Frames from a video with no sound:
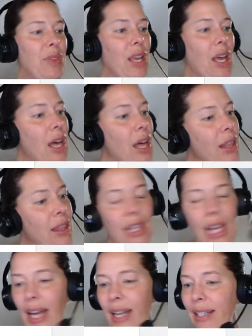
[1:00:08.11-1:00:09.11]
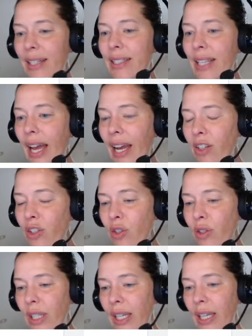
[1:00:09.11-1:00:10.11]
And that is
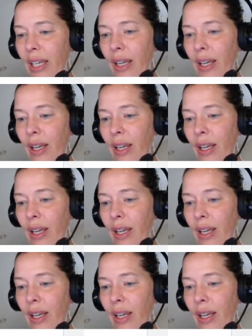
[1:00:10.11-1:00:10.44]
actually